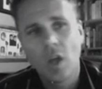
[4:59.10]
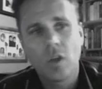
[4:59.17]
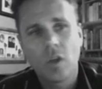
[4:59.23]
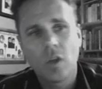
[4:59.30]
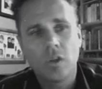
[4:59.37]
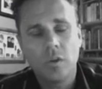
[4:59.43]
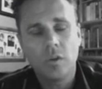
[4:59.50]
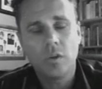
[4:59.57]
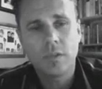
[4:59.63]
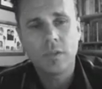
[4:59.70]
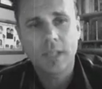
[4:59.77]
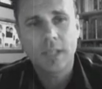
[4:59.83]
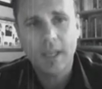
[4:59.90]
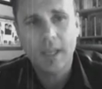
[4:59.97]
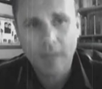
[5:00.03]
you
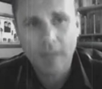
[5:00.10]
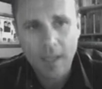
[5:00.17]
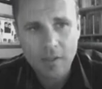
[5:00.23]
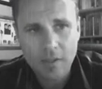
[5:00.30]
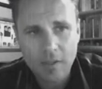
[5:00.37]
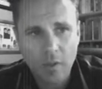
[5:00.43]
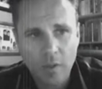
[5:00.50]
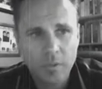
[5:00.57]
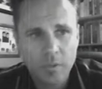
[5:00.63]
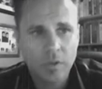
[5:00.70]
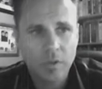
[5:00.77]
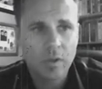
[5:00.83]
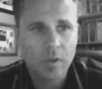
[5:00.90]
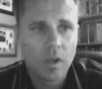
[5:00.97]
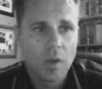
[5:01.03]
select the guest option,
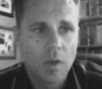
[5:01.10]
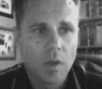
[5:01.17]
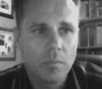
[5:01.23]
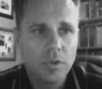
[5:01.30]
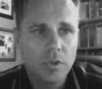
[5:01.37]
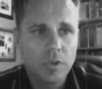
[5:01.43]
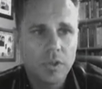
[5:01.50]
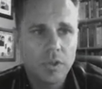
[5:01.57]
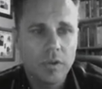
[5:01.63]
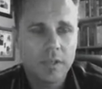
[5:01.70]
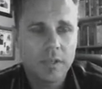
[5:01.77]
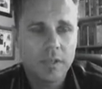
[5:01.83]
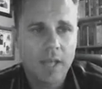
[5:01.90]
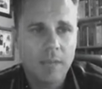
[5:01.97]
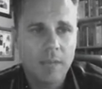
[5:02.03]
put your
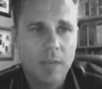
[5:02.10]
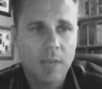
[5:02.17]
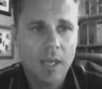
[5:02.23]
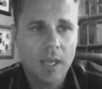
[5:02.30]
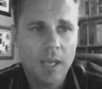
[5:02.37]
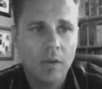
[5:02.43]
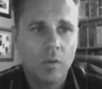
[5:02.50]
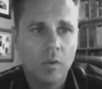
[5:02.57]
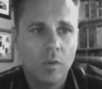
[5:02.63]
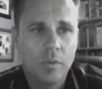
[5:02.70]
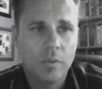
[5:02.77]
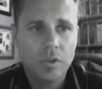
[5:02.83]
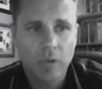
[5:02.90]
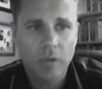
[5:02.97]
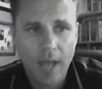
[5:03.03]
username in or put
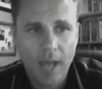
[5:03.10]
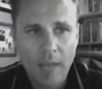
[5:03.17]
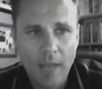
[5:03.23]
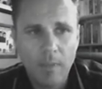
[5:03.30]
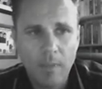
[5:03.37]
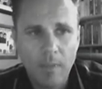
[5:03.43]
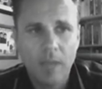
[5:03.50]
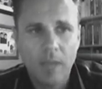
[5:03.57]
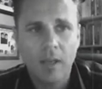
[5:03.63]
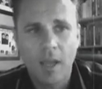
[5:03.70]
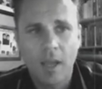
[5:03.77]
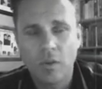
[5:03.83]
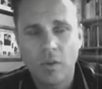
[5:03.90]
your name in and your